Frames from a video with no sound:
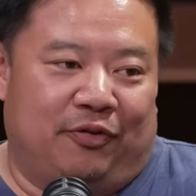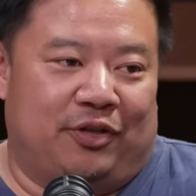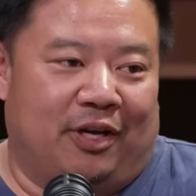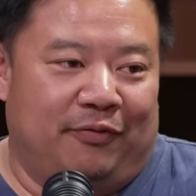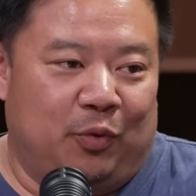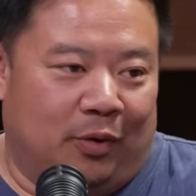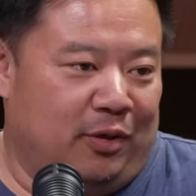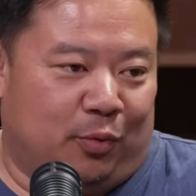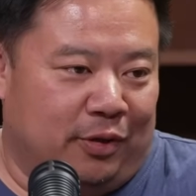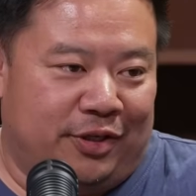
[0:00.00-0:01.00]
yourself. You won the
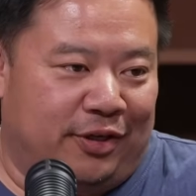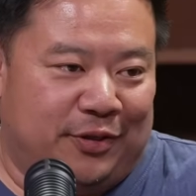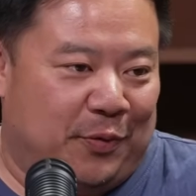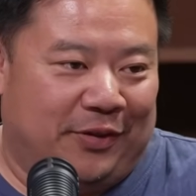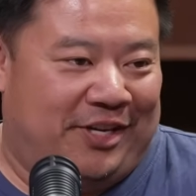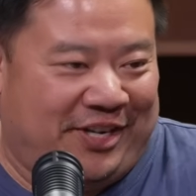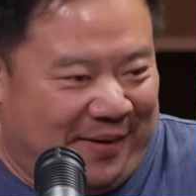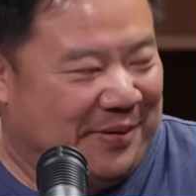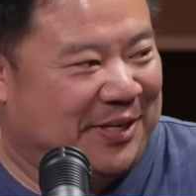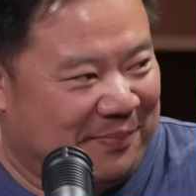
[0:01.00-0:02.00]
World Series. You won the
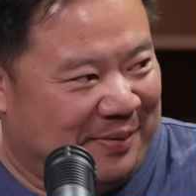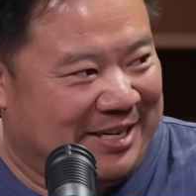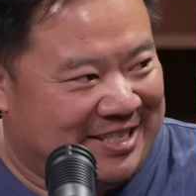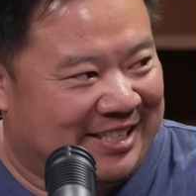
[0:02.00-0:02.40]
championship. Basically.